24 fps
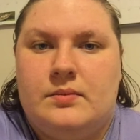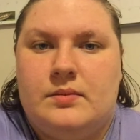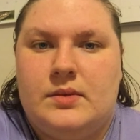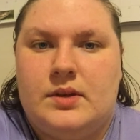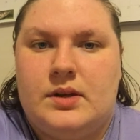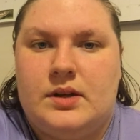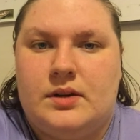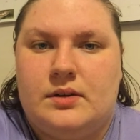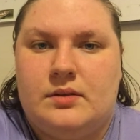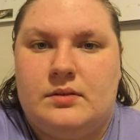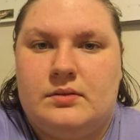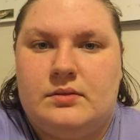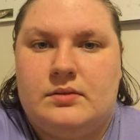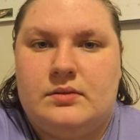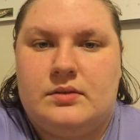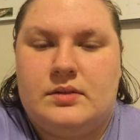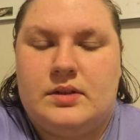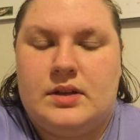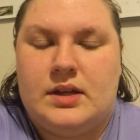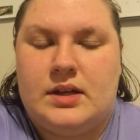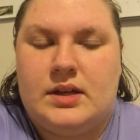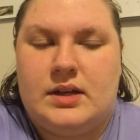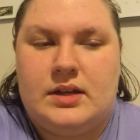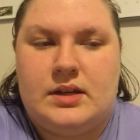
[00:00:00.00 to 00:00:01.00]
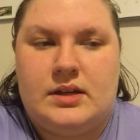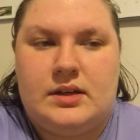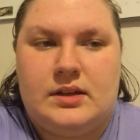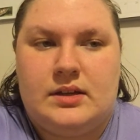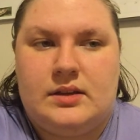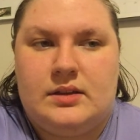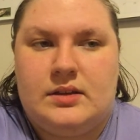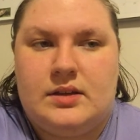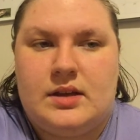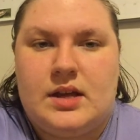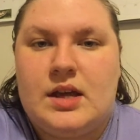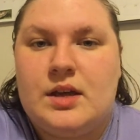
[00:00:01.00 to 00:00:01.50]
you know,
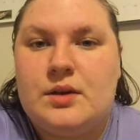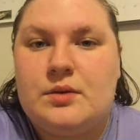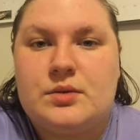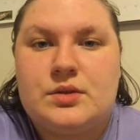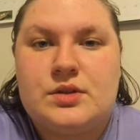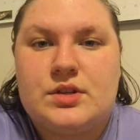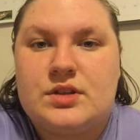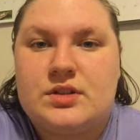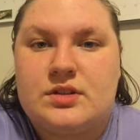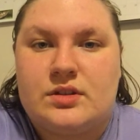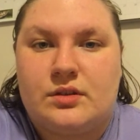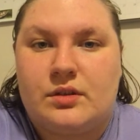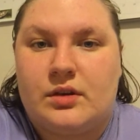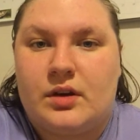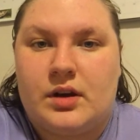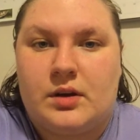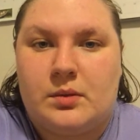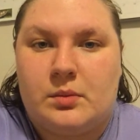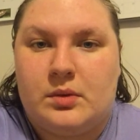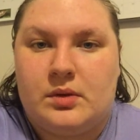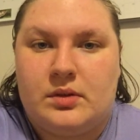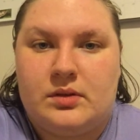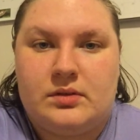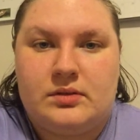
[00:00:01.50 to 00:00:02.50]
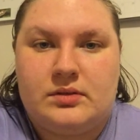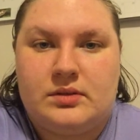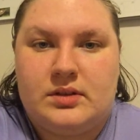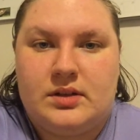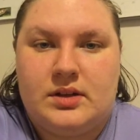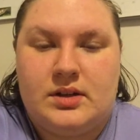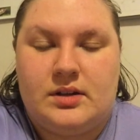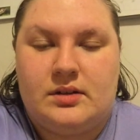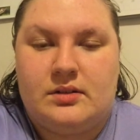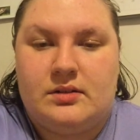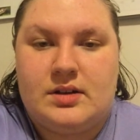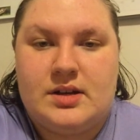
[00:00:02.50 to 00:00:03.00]
he was just incredible.
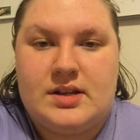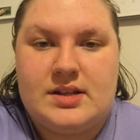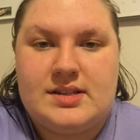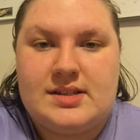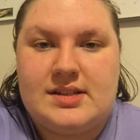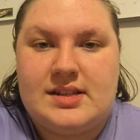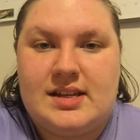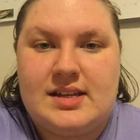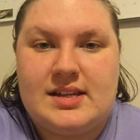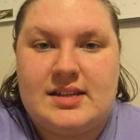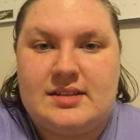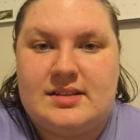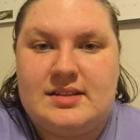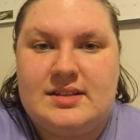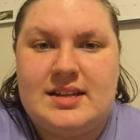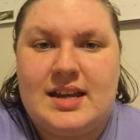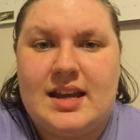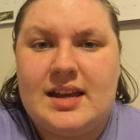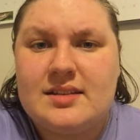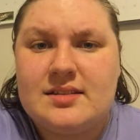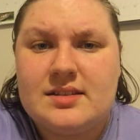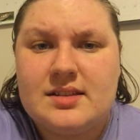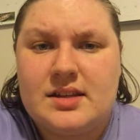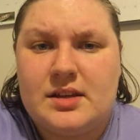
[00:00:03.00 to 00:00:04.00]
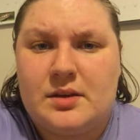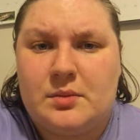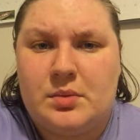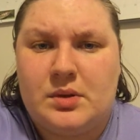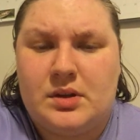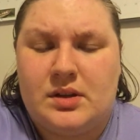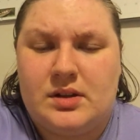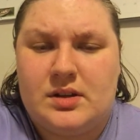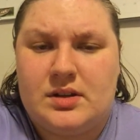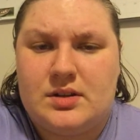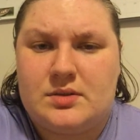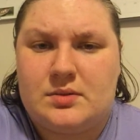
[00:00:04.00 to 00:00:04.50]
You know, his dancing
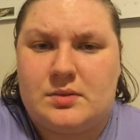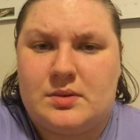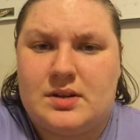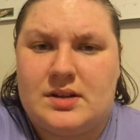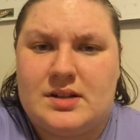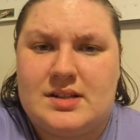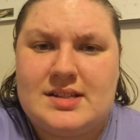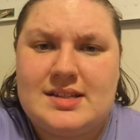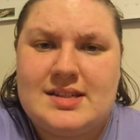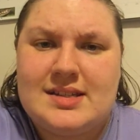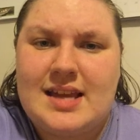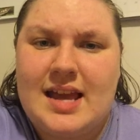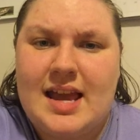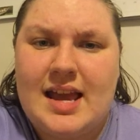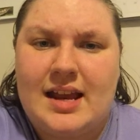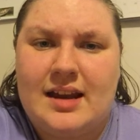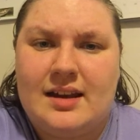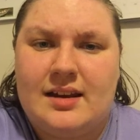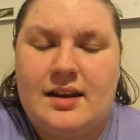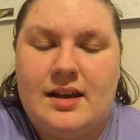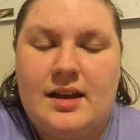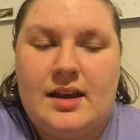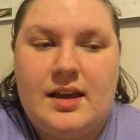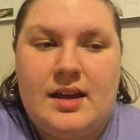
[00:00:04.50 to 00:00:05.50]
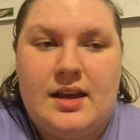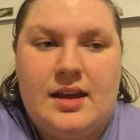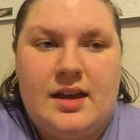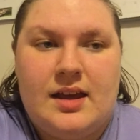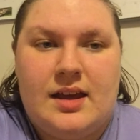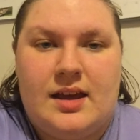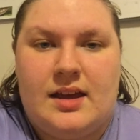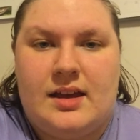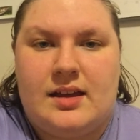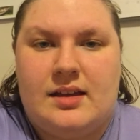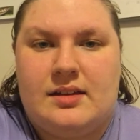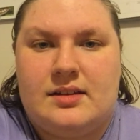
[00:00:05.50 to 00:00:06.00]
abilities were insane,
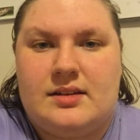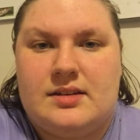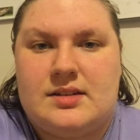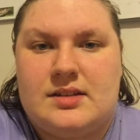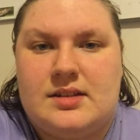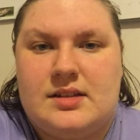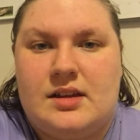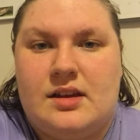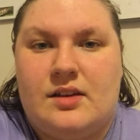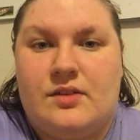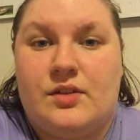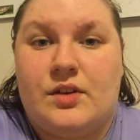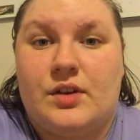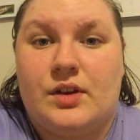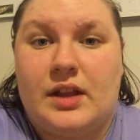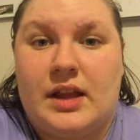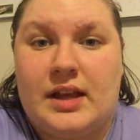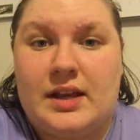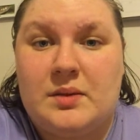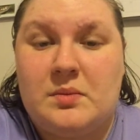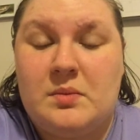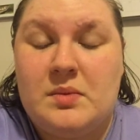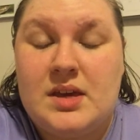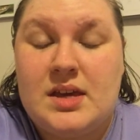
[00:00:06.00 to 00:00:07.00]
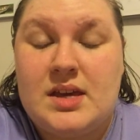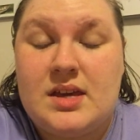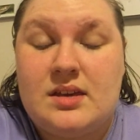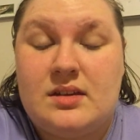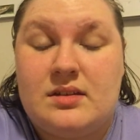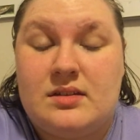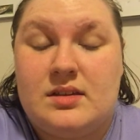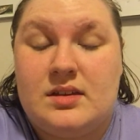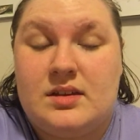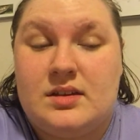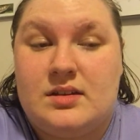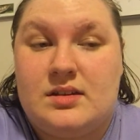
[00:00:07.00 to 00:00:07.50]
and if you're like
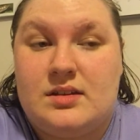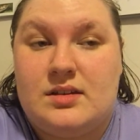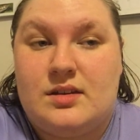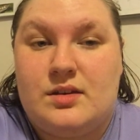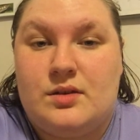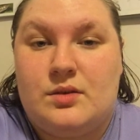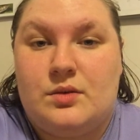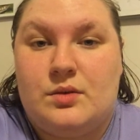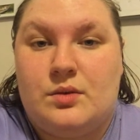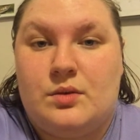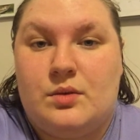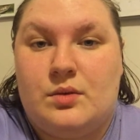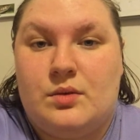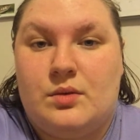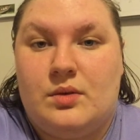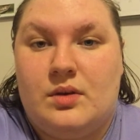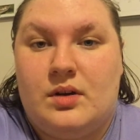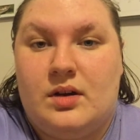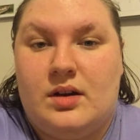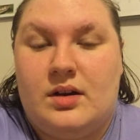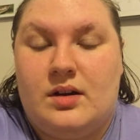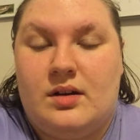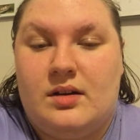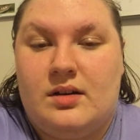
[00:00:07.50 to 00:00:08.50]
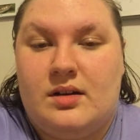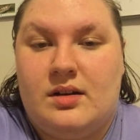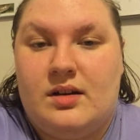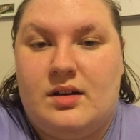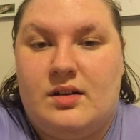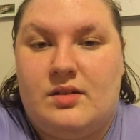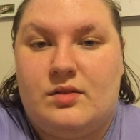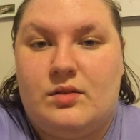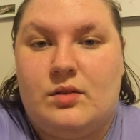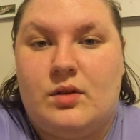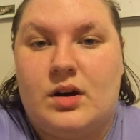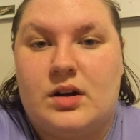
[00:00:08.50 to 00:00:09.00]
me, then you
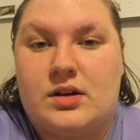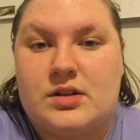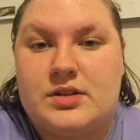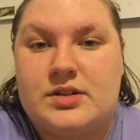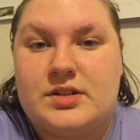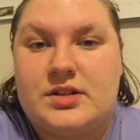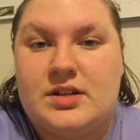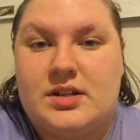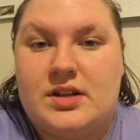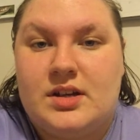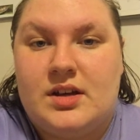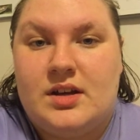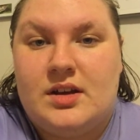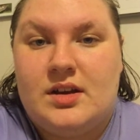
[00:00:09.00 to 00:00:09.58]
have watched